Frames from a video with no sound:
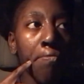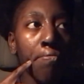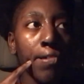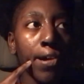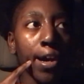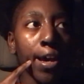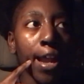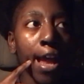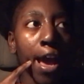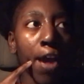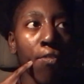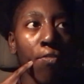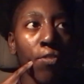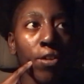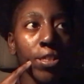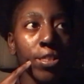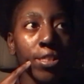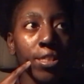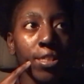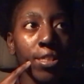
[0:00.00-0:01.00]
But I
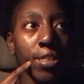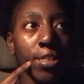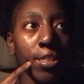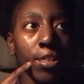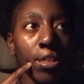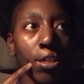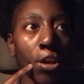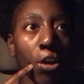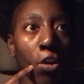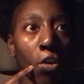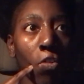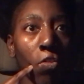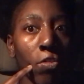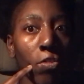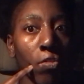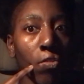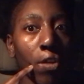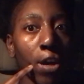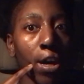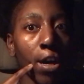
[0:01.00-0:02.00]
wasn't
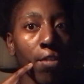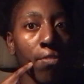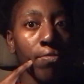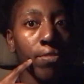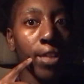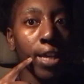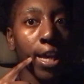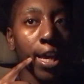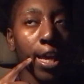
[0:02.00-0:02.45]
overwhelmed.